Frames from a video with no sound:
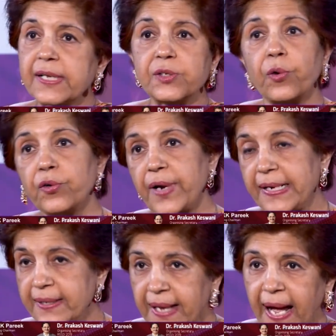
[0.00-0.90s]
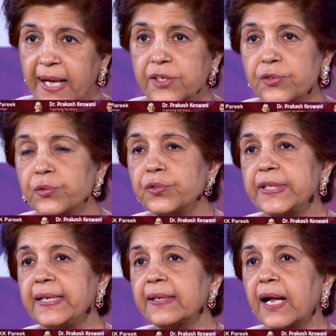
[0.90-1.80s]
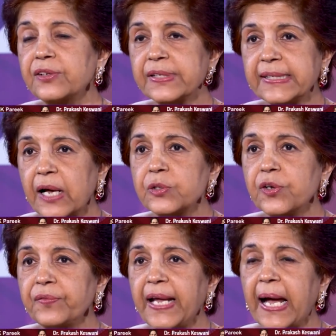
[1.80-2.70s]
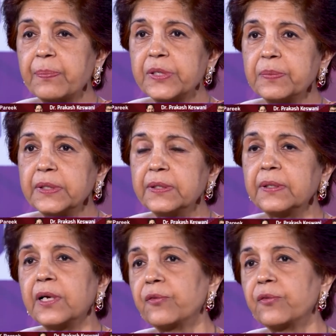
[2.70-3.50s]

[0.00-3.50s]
has already had a routine ultrasound of the abdomen